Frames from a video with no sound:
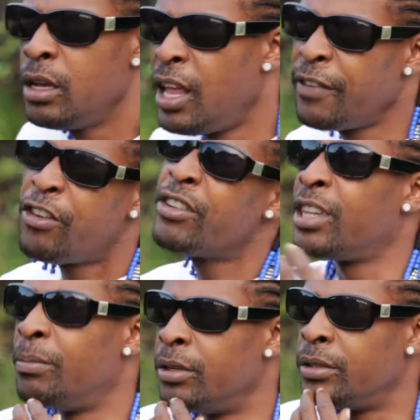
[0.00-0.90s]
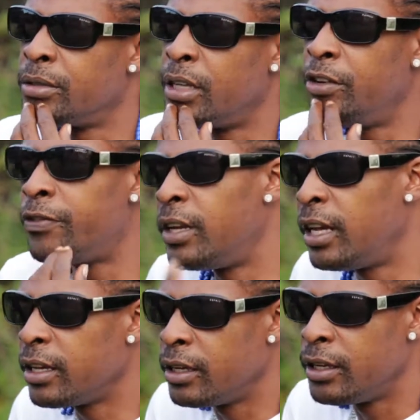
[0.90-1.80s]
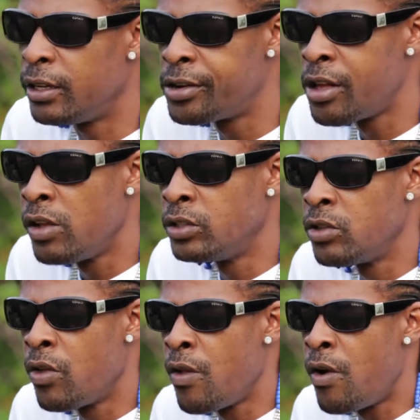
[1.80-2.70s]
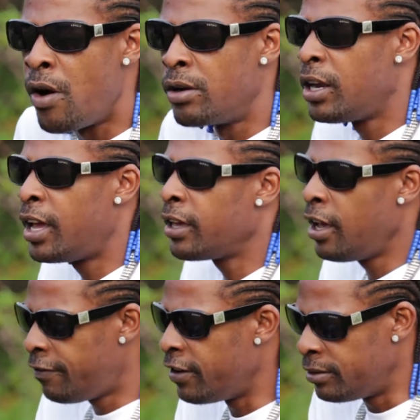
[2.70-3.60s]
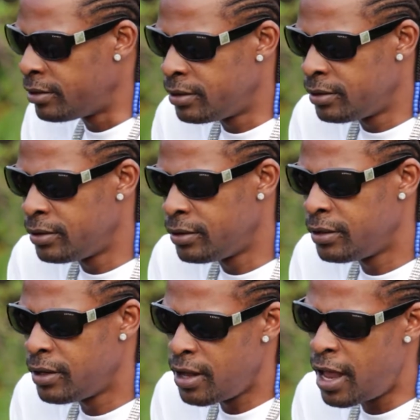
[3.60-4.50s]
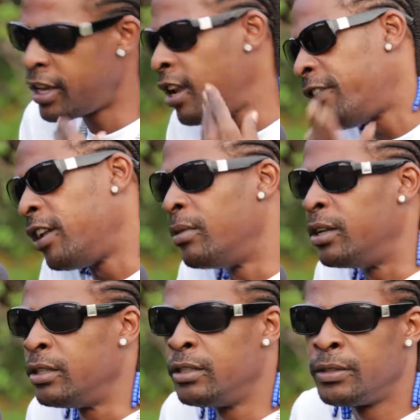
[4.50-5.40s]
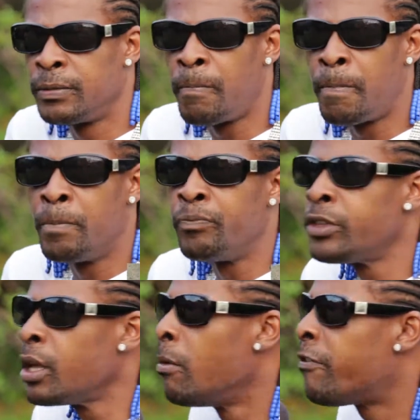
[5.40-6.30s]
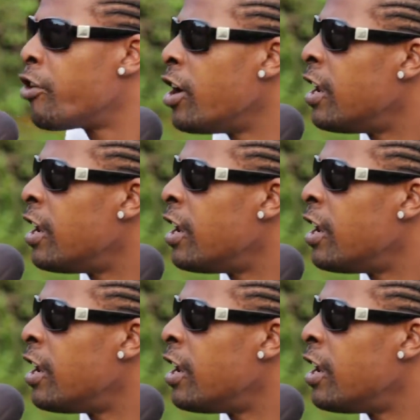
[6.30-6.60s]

like for example, enough like, like elephant, like elephant man. Before